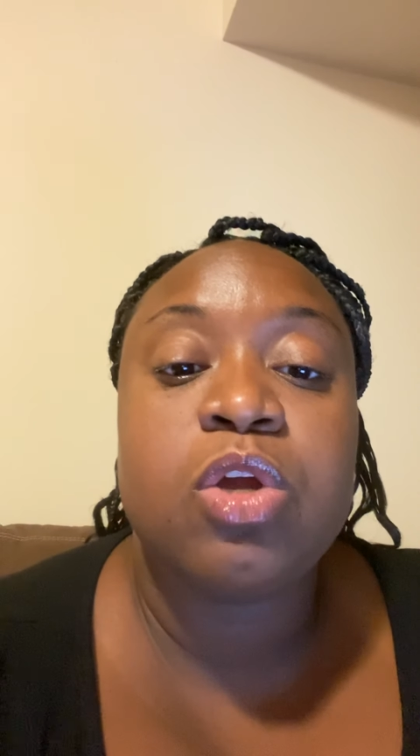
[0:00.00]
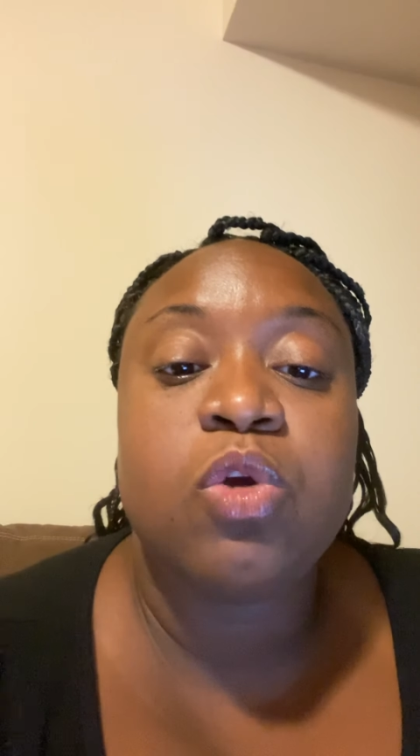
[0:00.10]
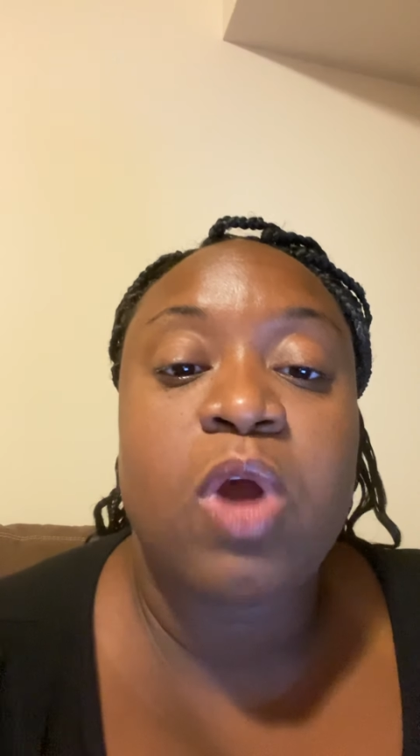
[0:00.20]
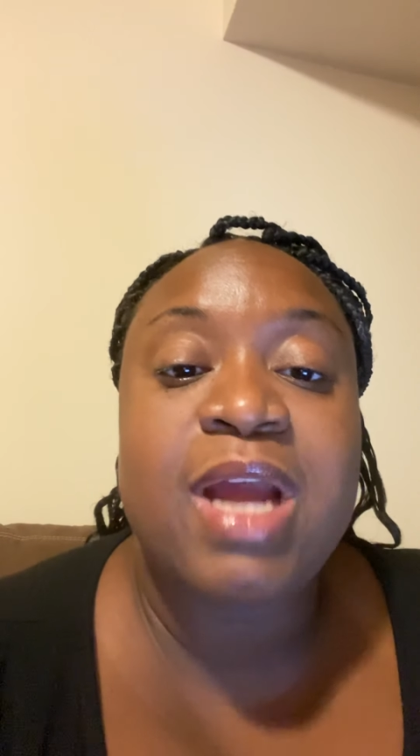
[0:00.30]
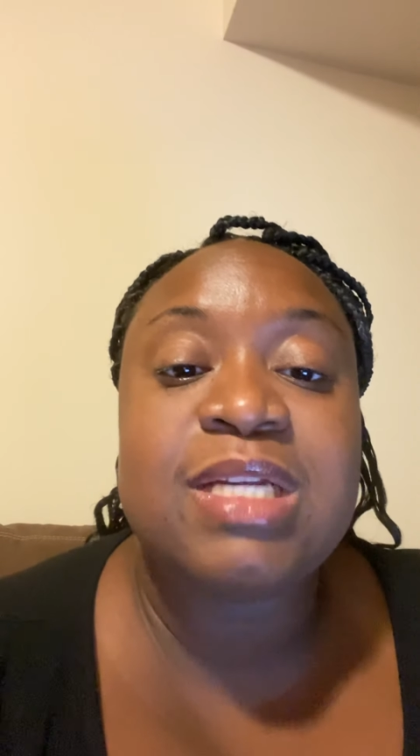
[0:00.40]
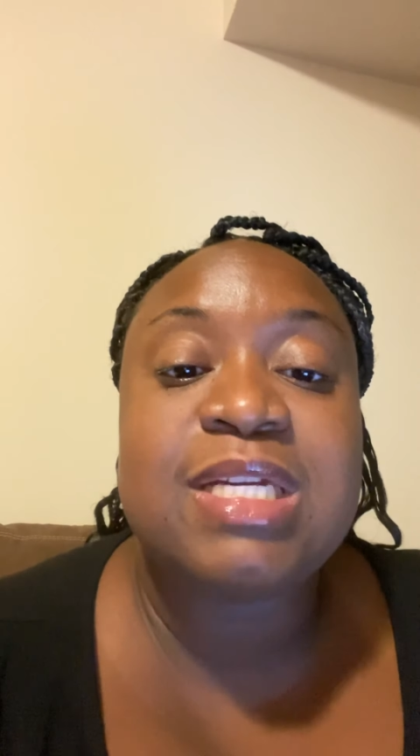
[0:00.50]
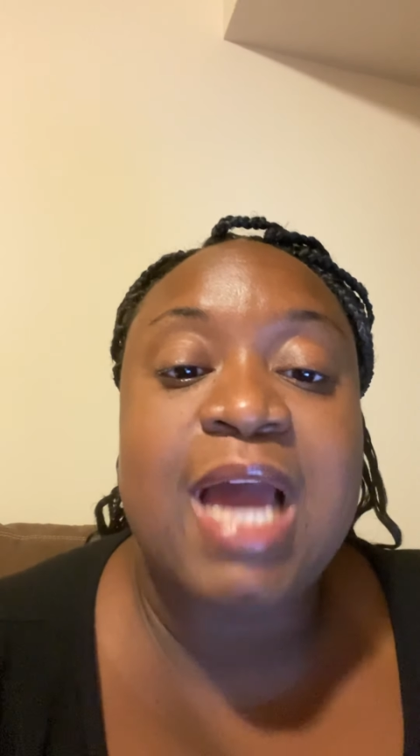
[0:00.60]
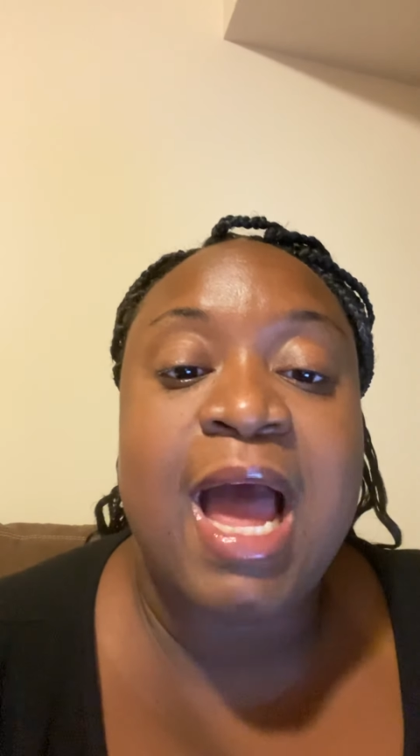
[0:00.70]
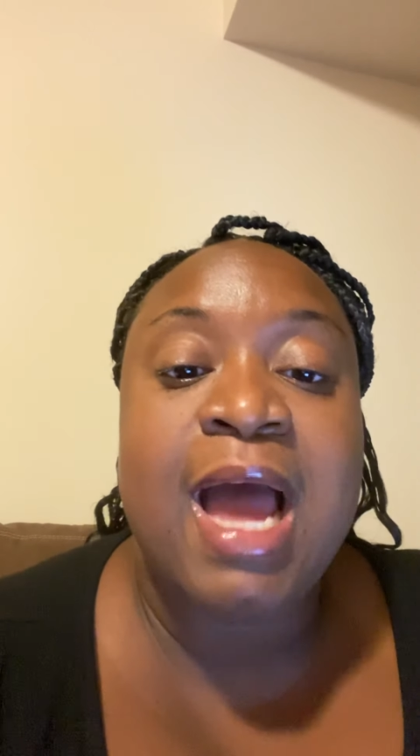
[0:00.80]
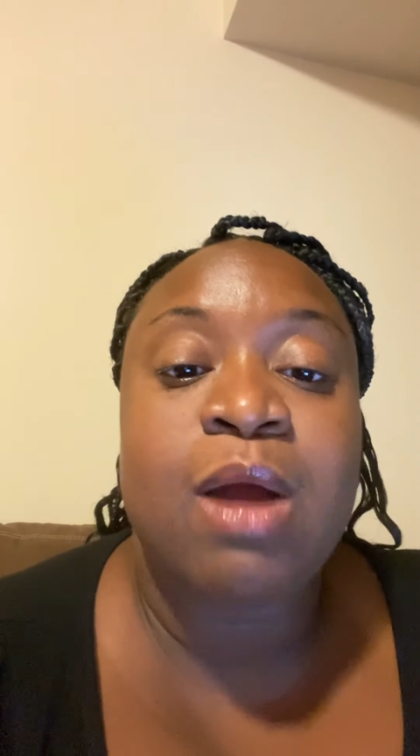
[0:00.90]
your
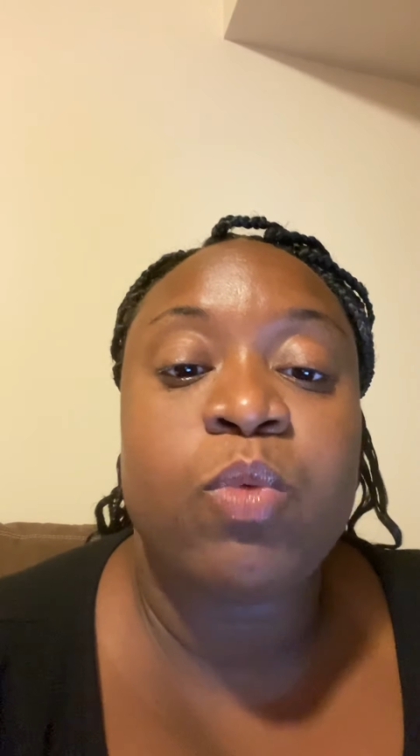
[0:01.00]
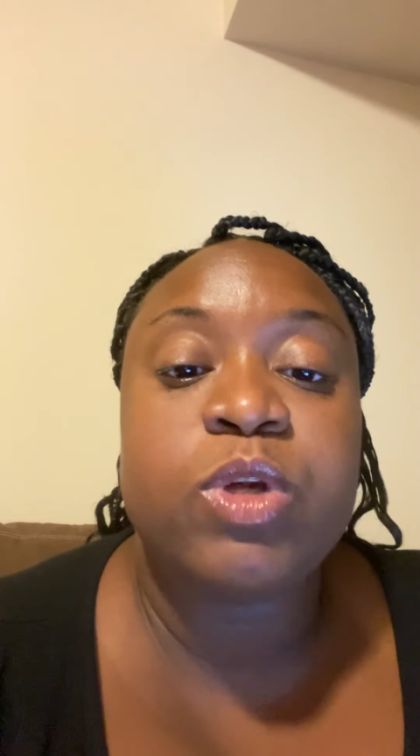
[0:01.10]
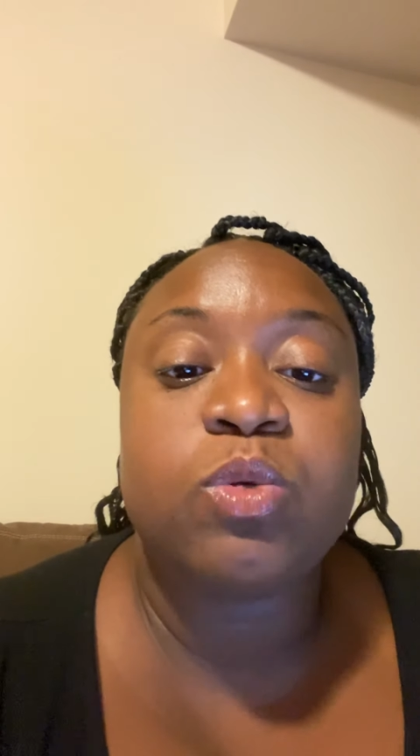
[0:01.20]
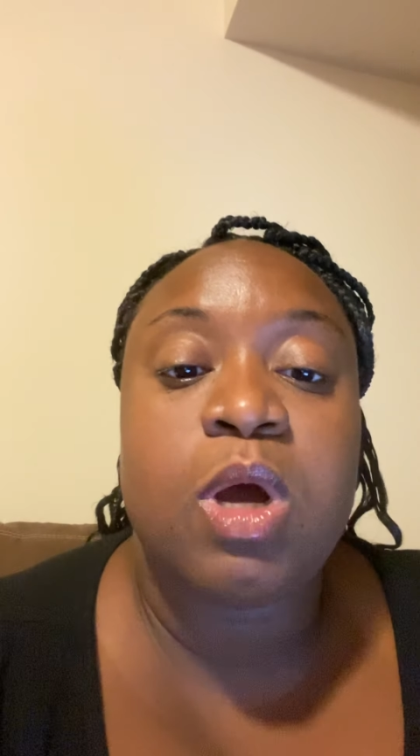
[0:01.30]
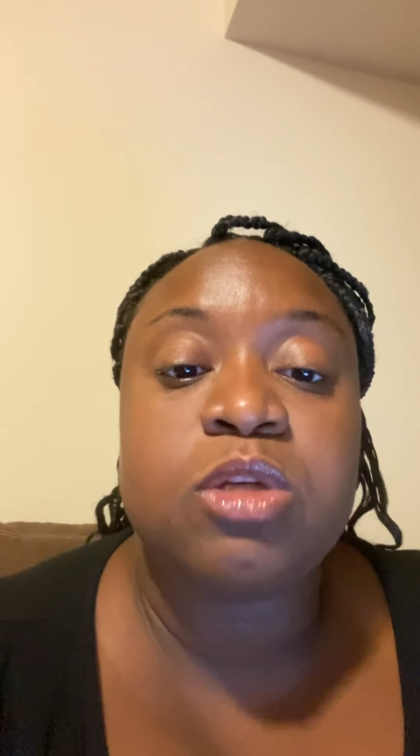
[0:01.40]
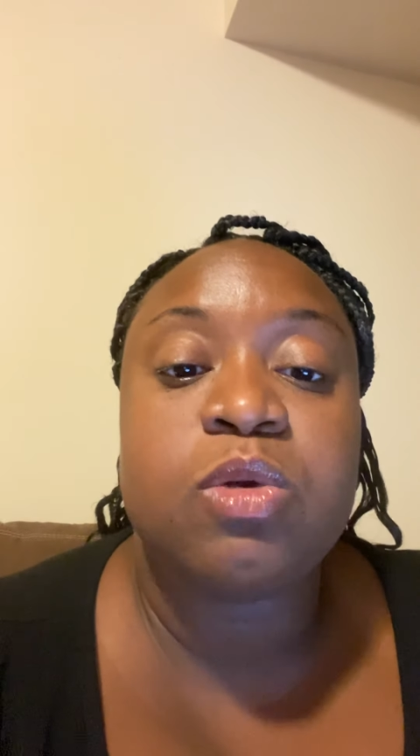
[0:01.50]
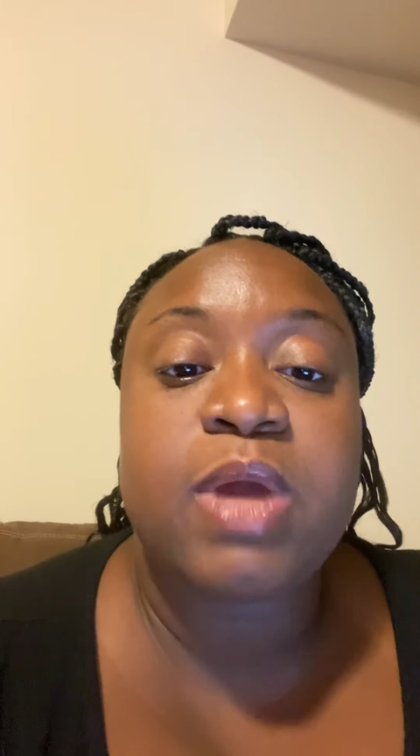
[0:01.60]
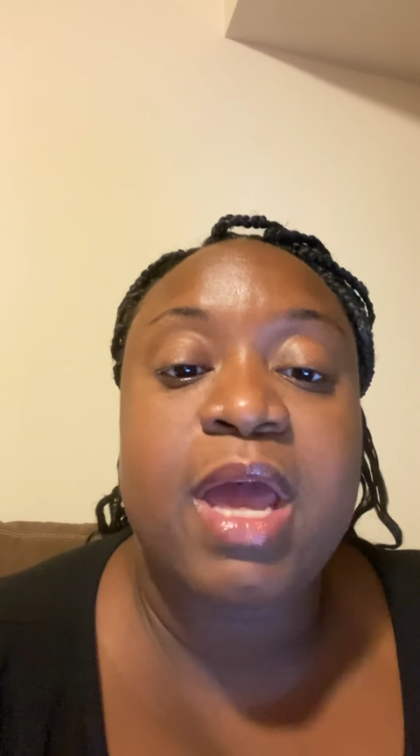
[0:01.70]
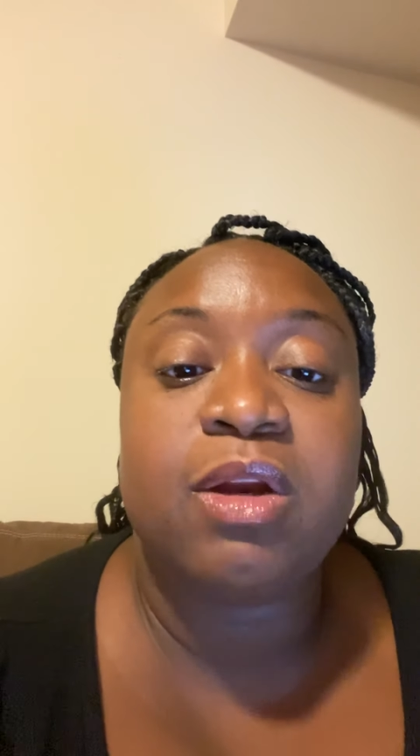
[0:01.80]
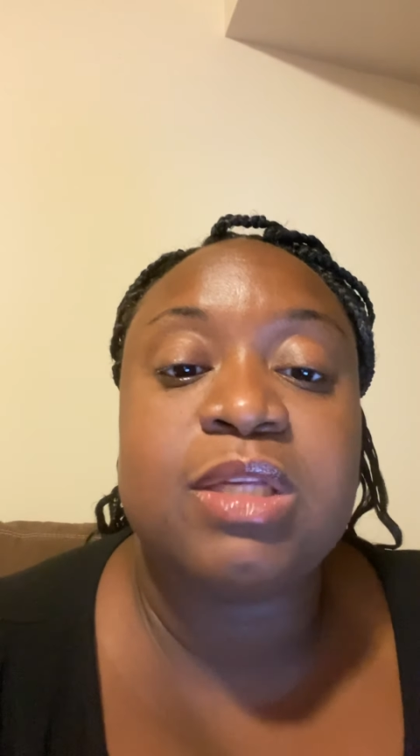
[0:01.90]
ATI, which will also
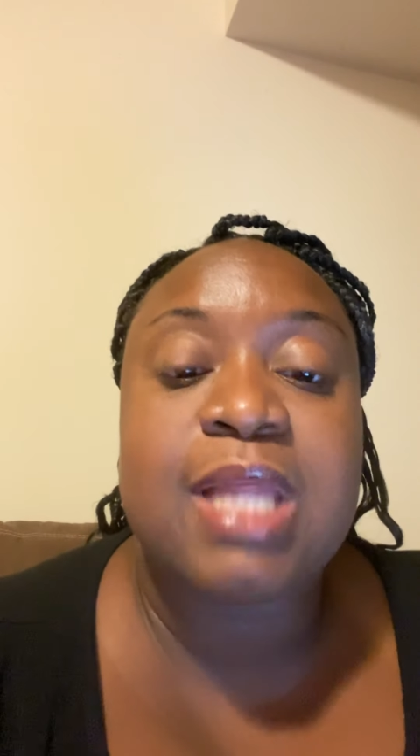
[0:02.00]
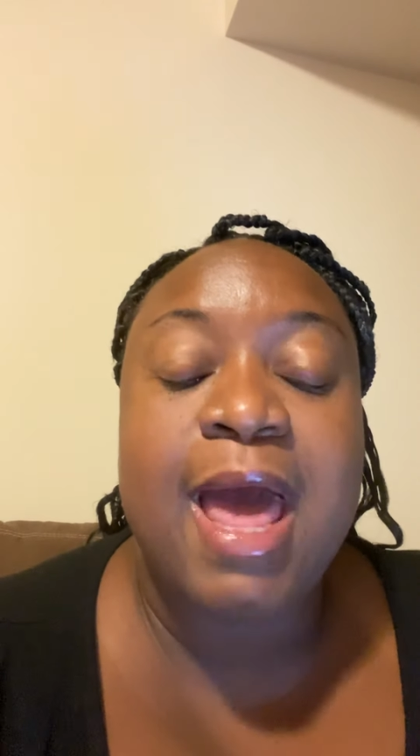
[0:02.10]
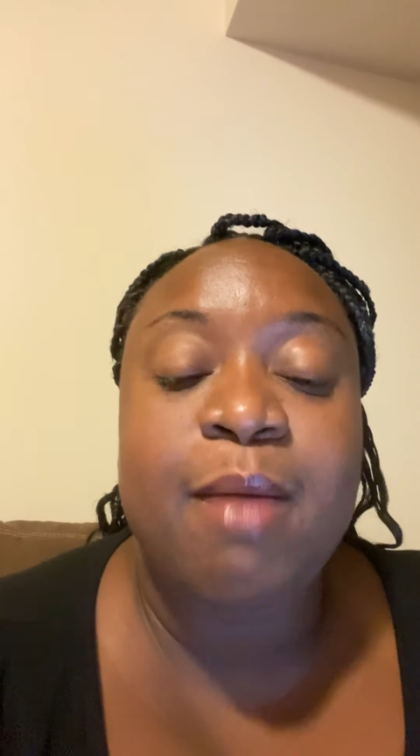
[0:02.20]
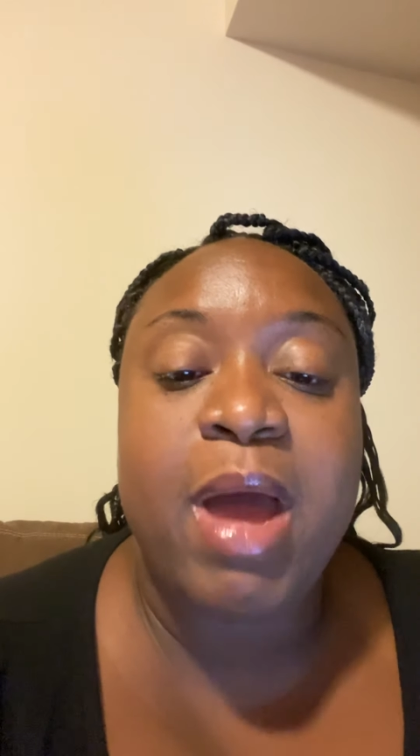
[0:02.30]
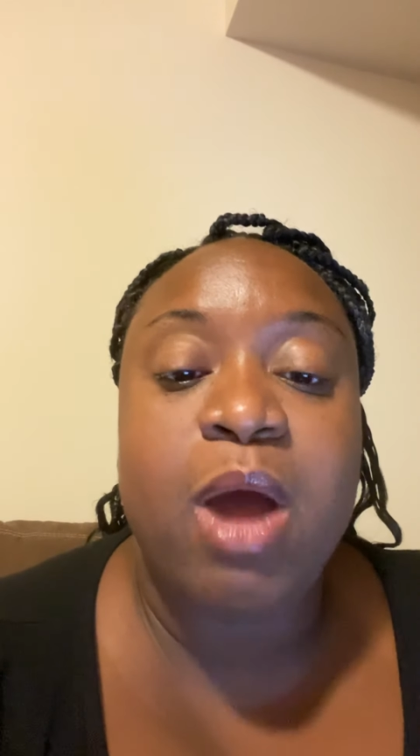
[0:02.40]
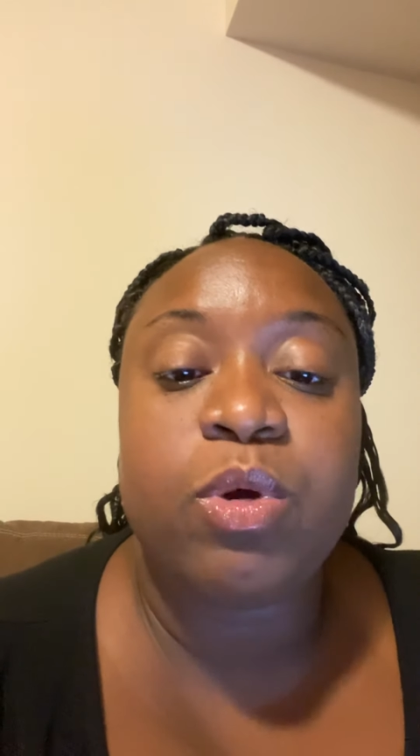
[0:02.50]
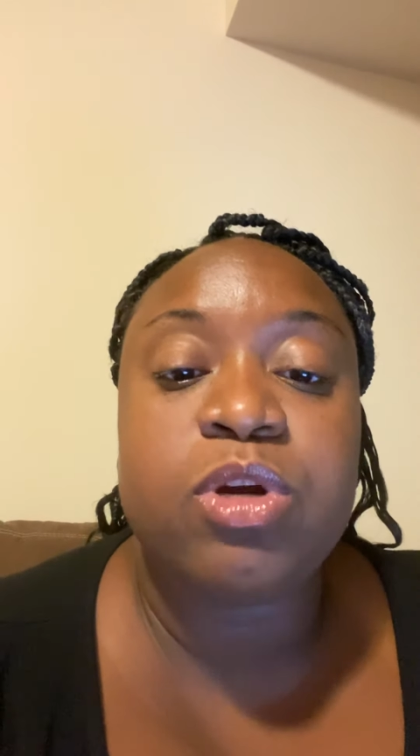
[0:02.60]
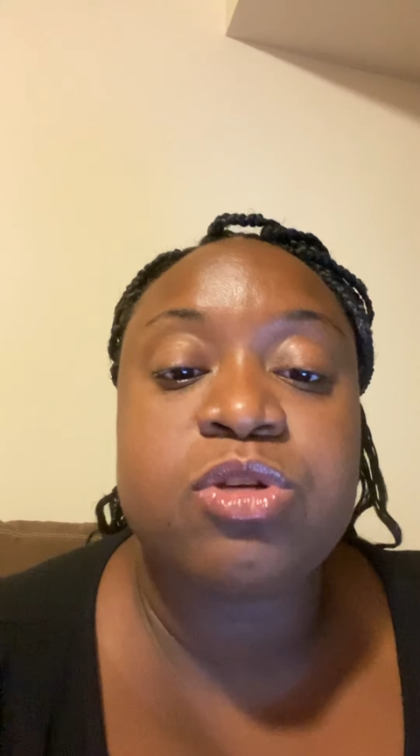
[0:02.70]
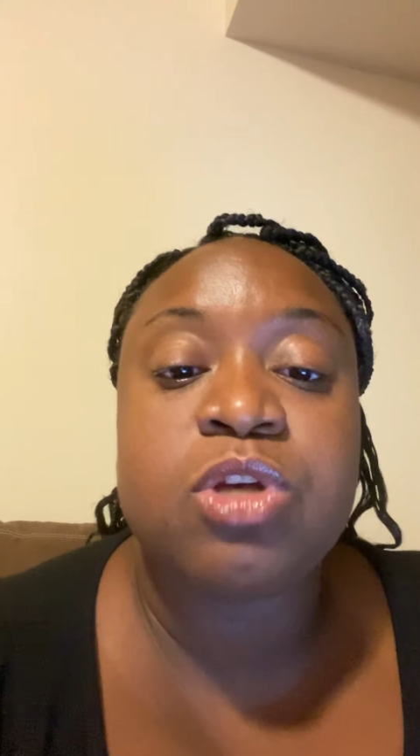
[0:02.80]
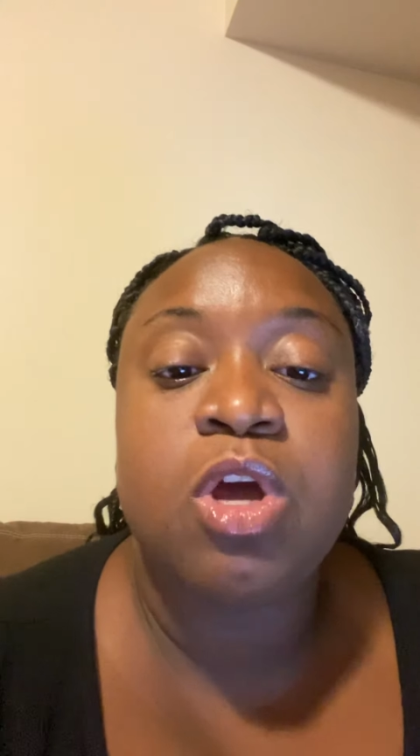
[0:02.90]
count as lab hours.